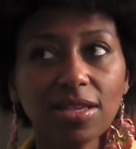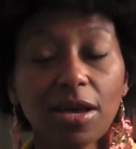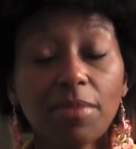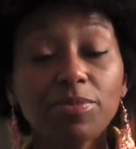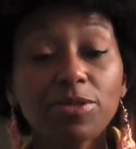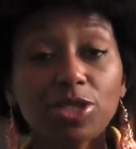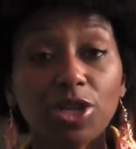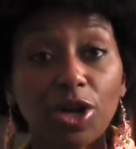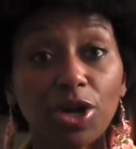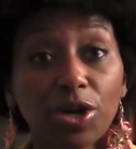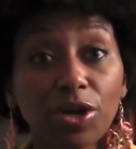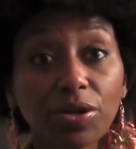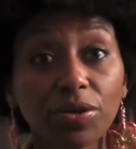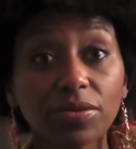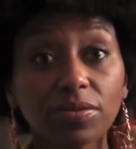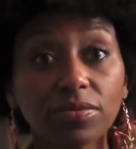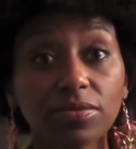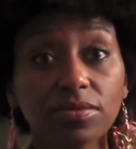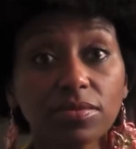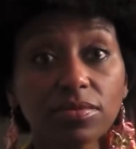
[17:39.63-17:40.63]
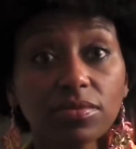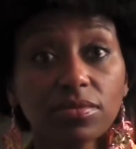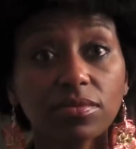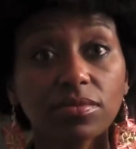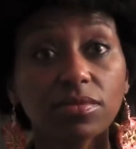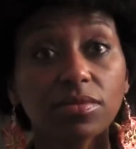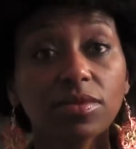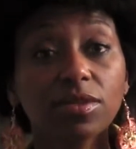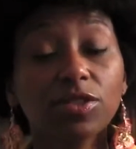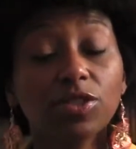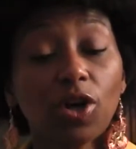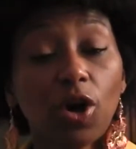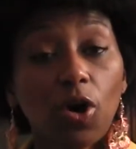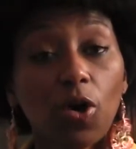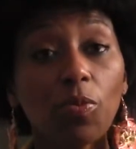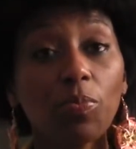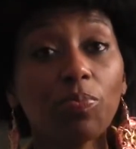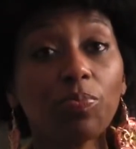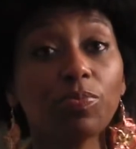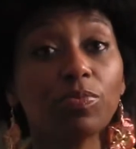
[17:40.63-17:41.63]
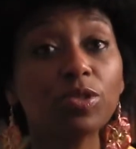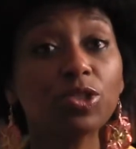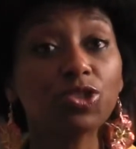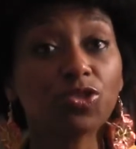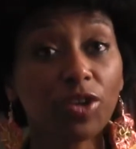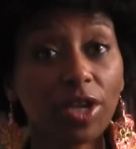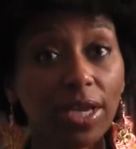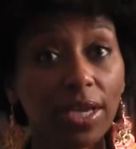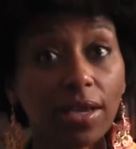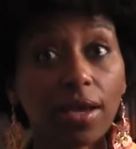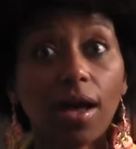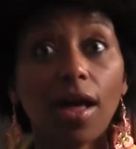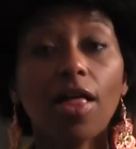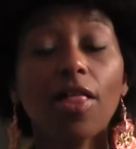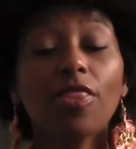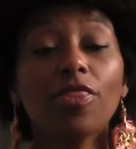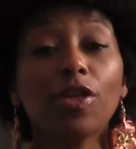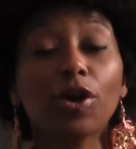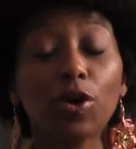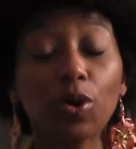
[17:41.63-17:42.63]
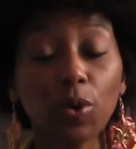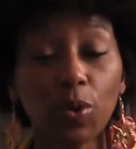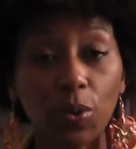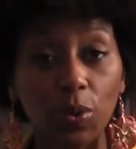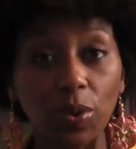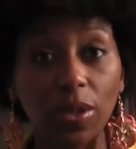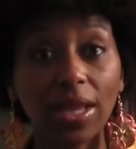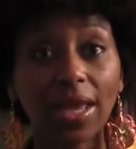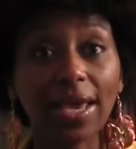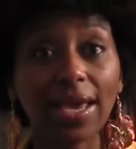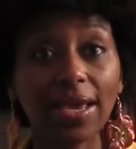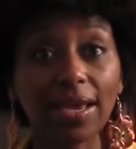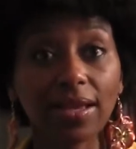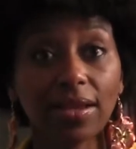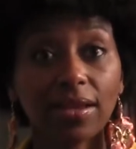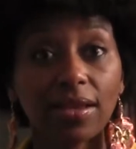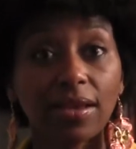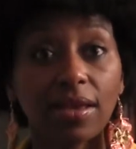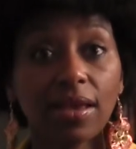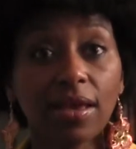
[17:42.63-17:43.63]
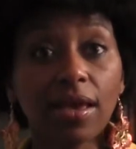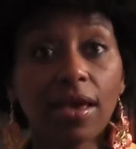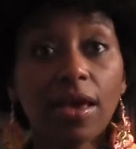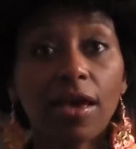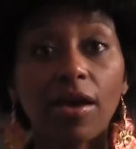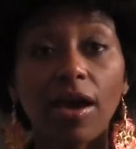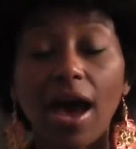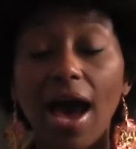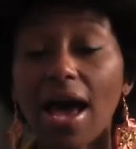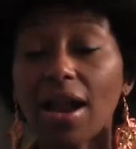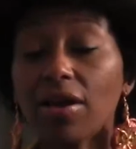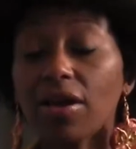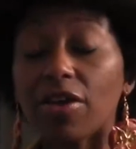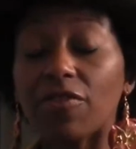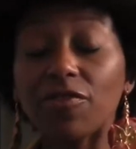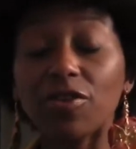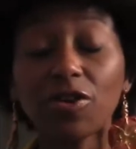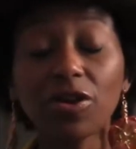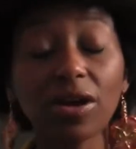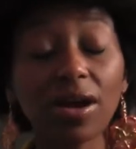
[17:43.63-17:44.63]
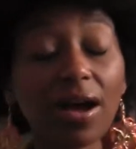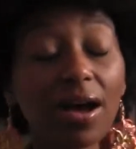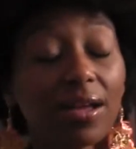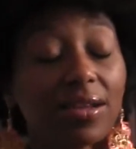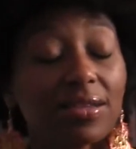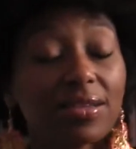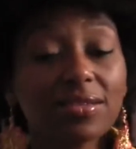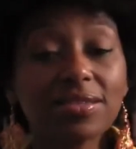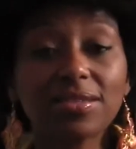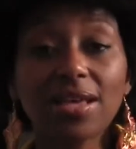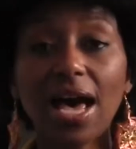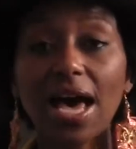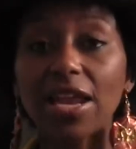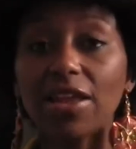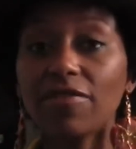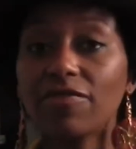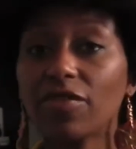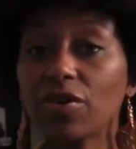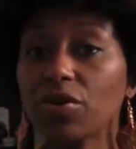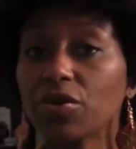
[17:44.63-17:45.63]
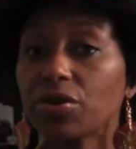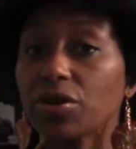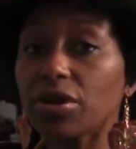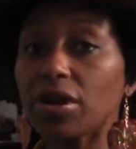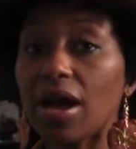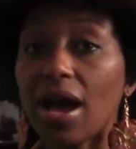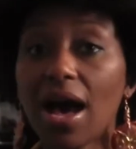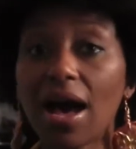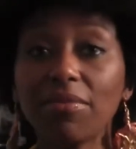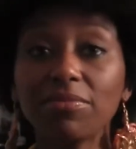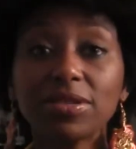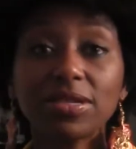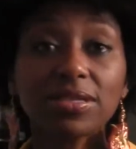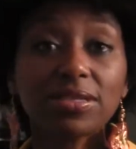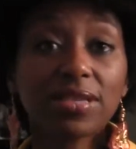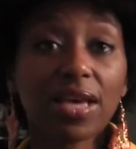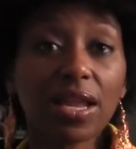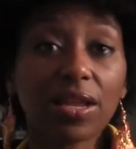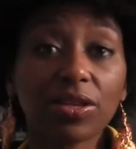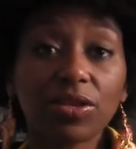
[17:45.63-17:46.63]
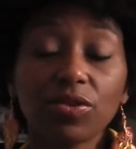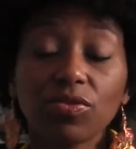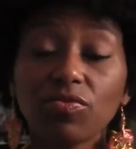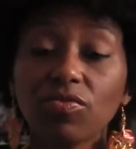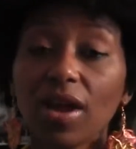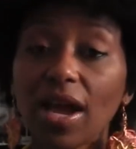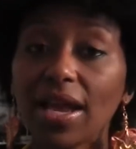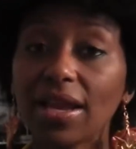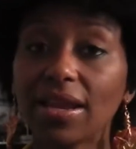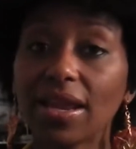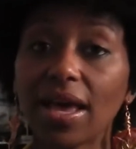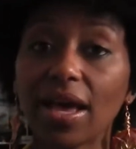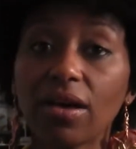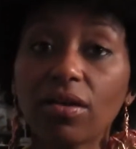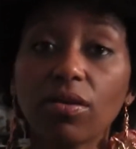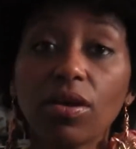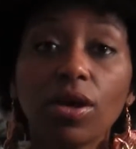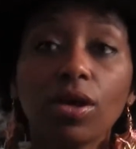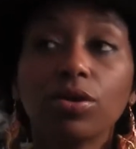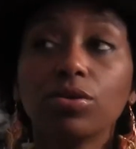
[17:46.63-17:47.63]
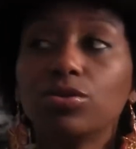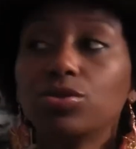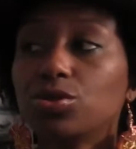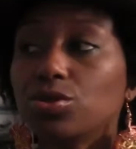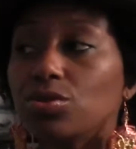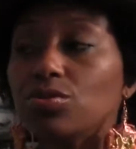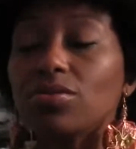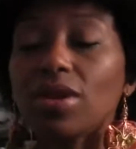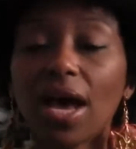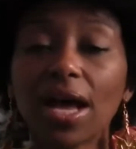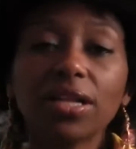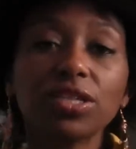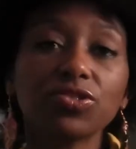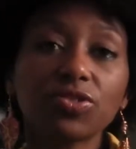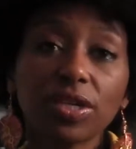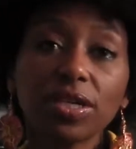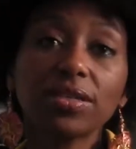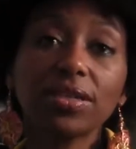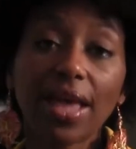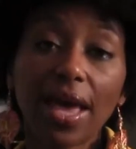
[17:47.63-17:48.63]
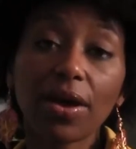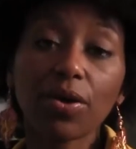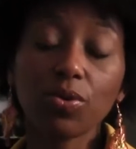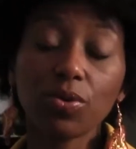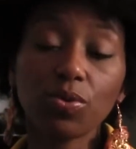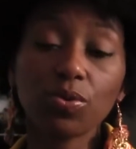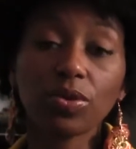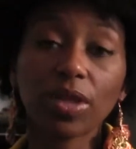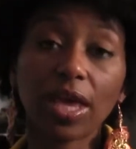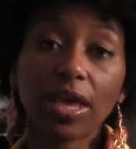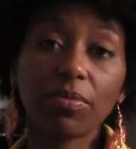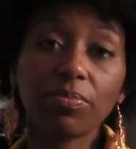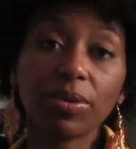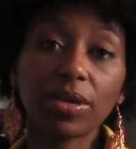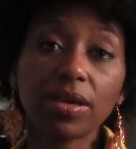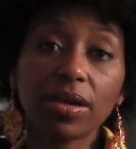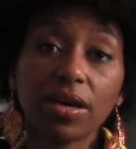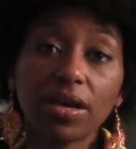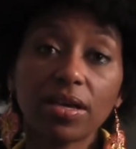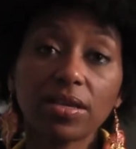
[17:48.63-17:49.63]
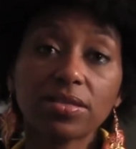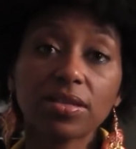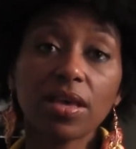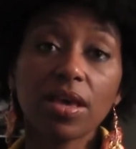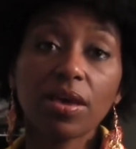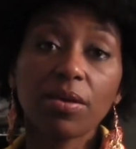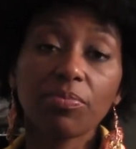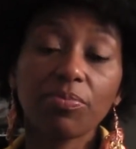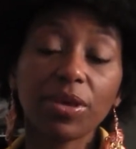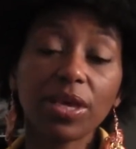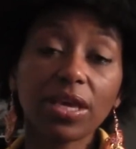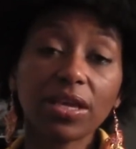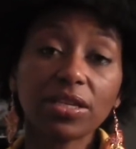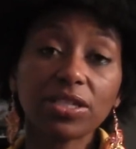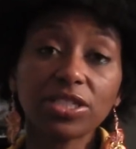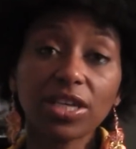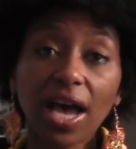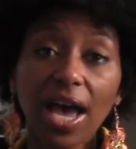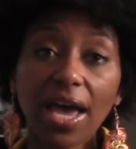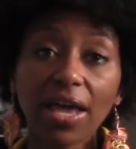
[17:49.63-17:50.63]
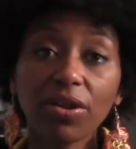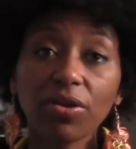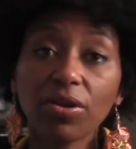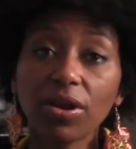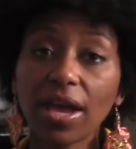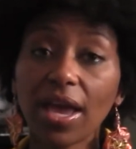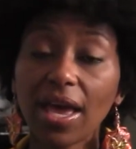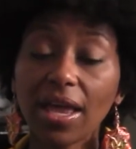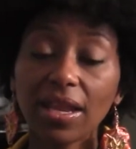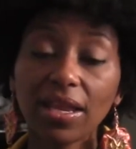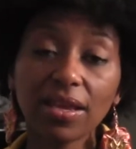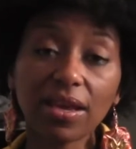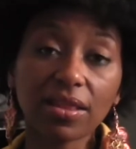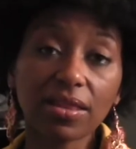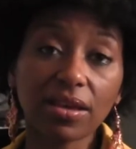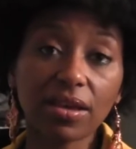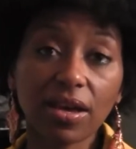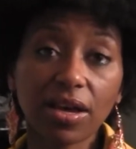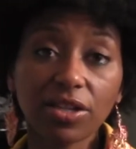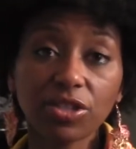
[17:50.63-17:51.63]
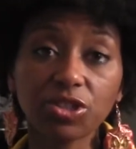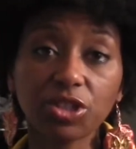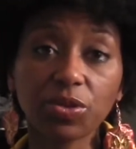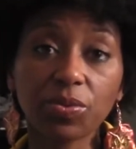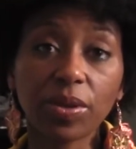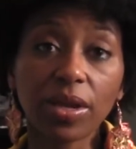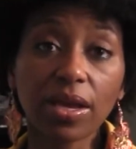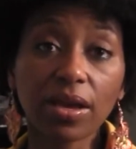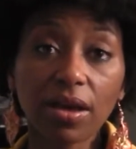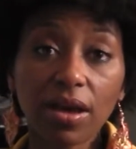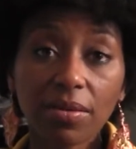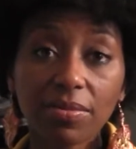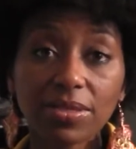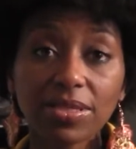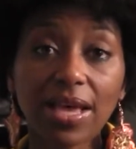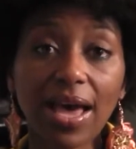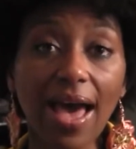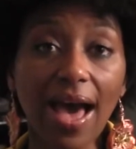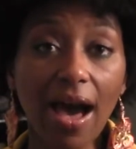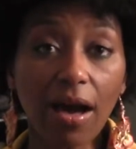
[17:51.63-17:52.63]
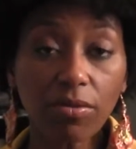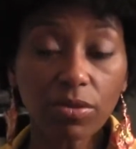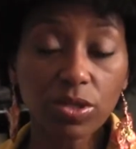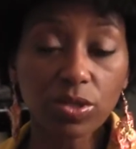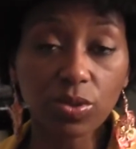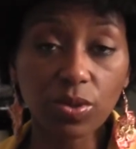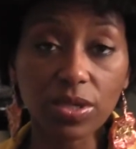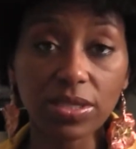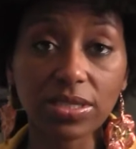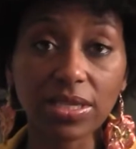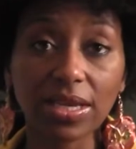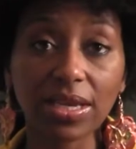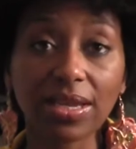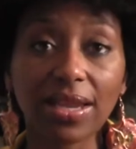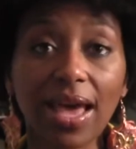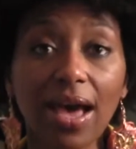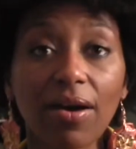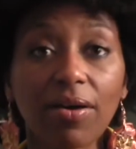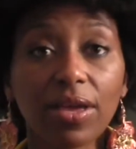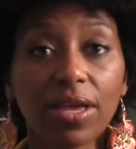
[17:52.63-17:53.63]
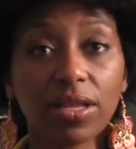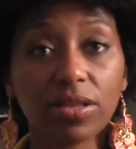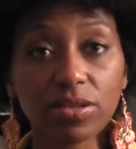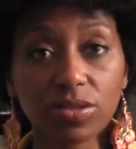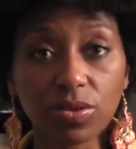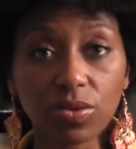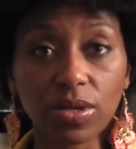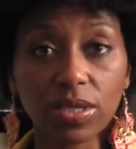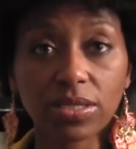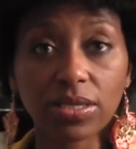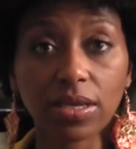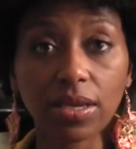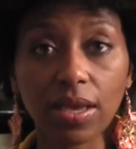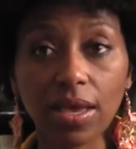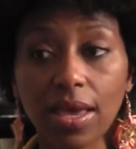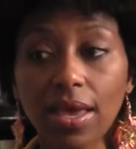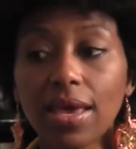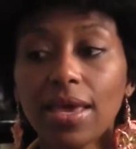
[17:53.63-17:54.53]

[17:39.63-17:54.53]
Absurd. Don't drink the Kool-Aid. If you're an undecided voter, I'm just telling you right now, do not drink that Kool-Aid, because be it China or any other country, when it comes to outsourcing and now insourcing,